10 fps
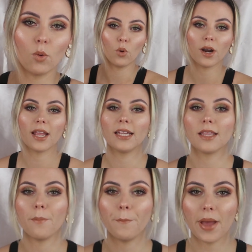What are
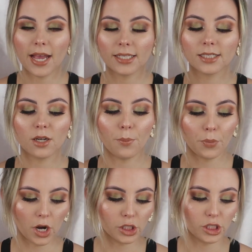the best
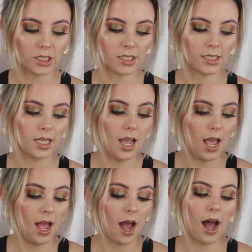brushes?
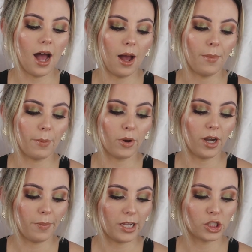I'm
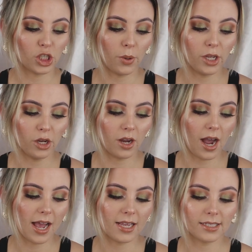going to be showing you
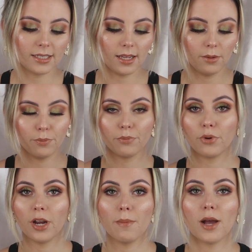guys
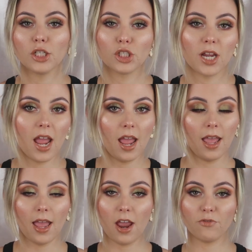pretty much
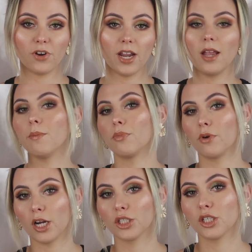every
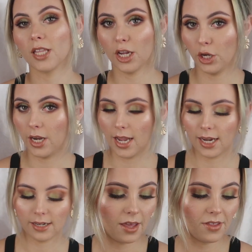brush that you
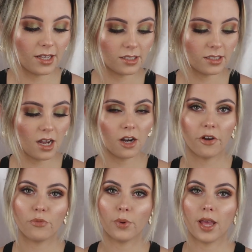need. Okay, let's start
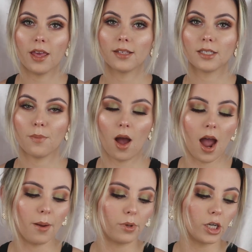off with some
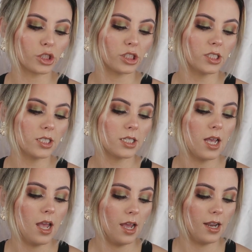eye brushes.
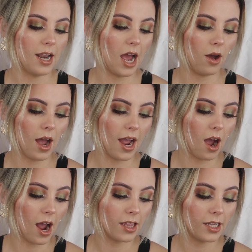Now I
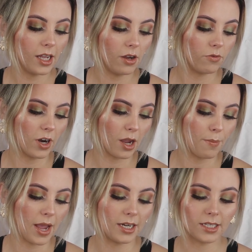highly
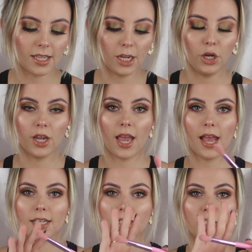recommend that you
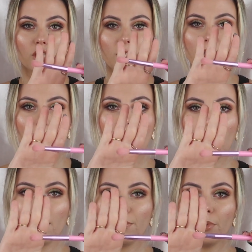get just
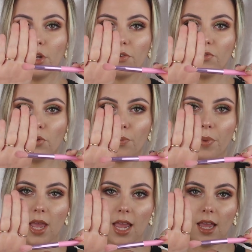a beautiful
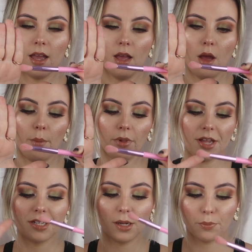big
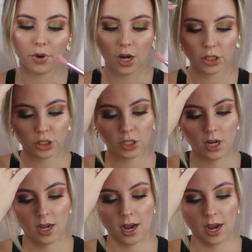blending brush.